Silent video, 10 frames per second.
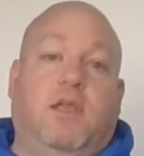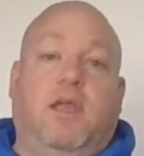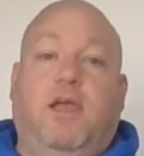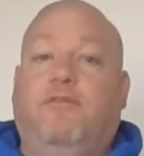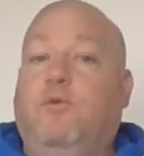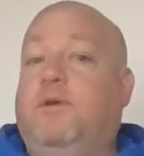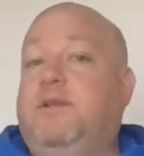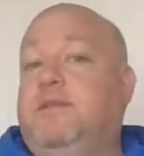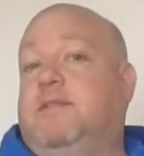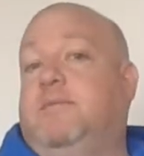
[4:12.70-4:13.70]
Everyone
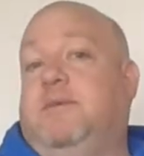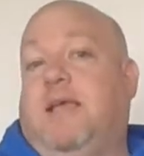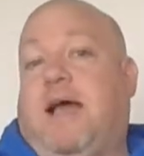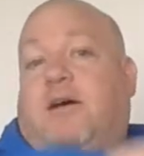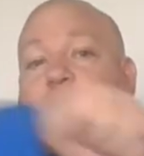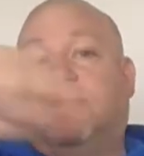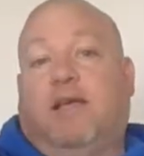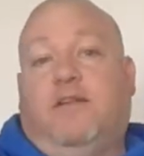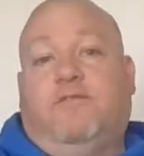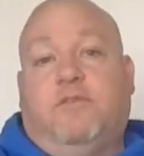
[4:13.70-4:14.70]
needs to be
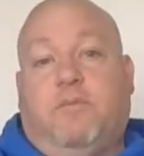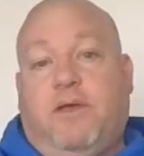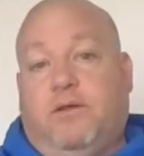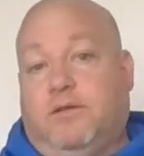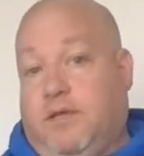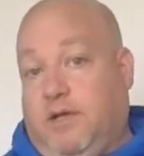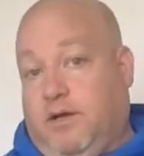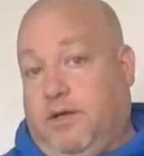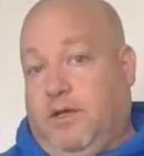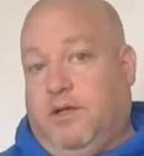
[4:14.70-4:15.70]
outside of the penalty
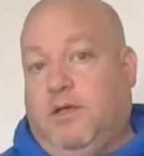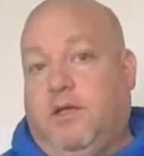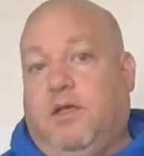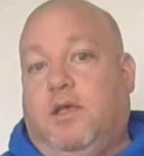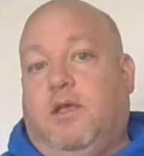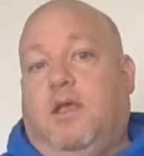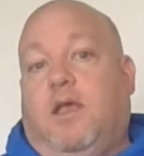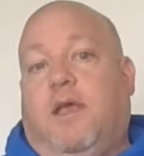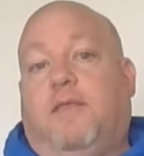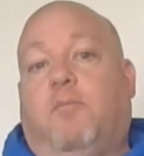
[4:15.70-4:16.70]
area,
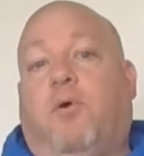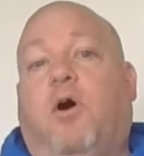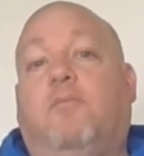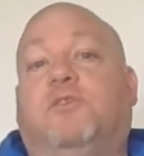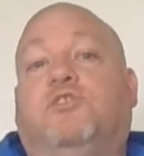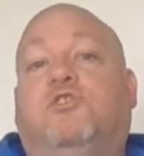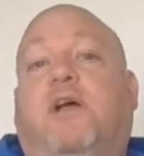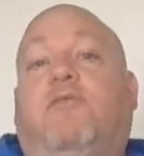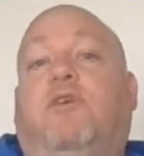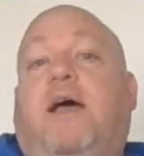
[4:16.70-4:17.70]
and the ball must
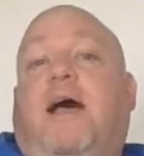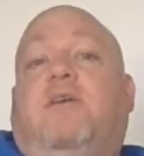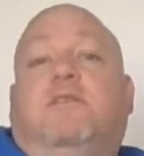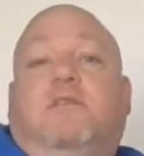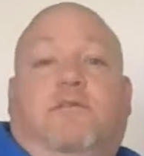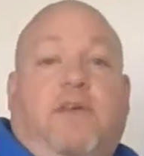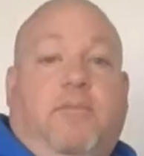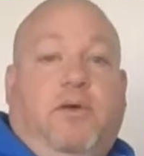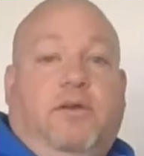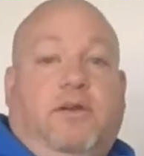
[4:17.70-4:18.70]
travel out of
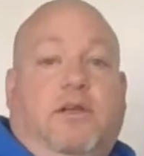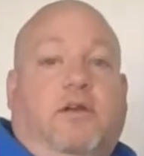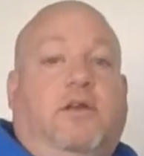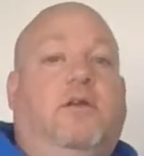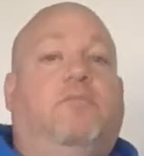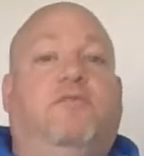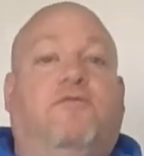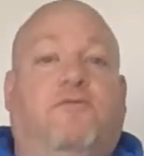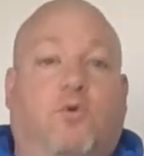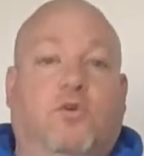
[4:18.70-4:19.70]
that penalty area
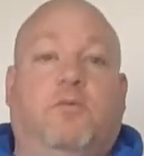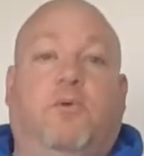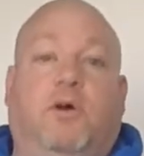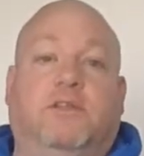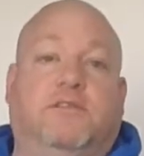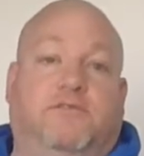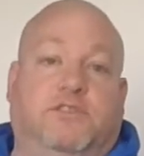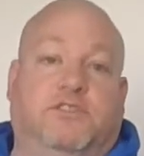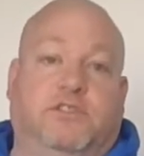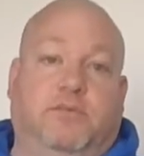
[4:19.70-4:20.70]
before the ball is
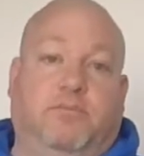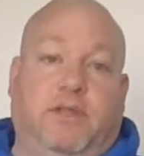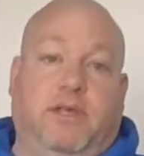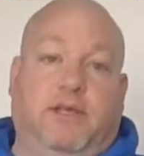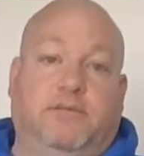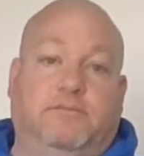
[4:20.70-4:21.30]
officially in play.